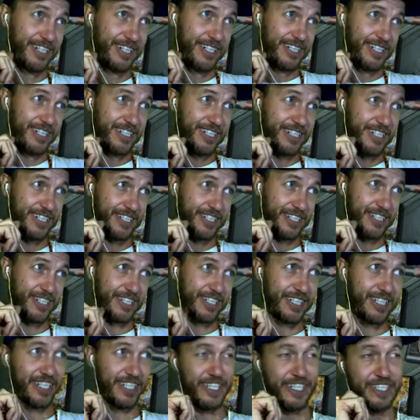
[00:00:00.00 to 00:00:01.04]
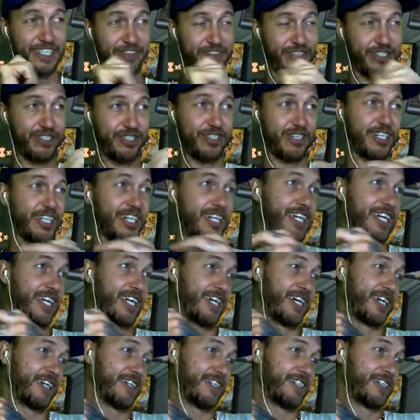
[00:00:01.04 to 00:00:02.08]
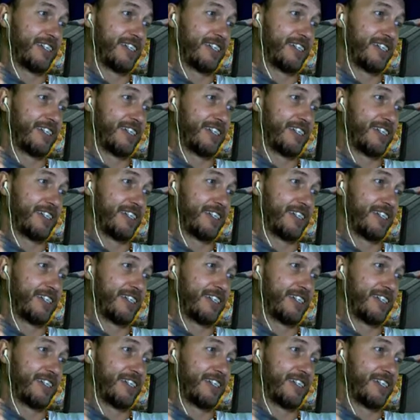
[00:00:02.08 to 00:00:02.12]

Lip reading: It looks like he does have a shock in hand.